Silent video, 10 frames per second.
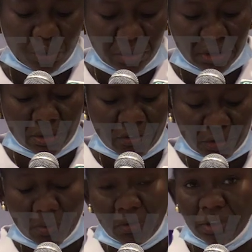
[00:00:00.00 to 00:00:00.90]
to resolve
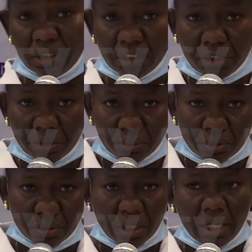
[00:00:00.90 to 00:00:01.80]
some of these
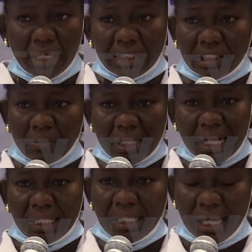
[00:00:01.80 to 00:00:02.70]
issues.
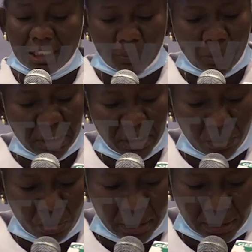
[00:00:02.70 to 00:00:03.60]
Similarly, at polling
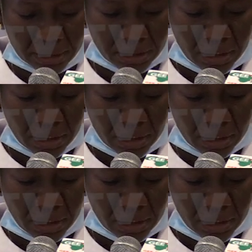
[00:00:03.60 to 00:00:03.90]
unit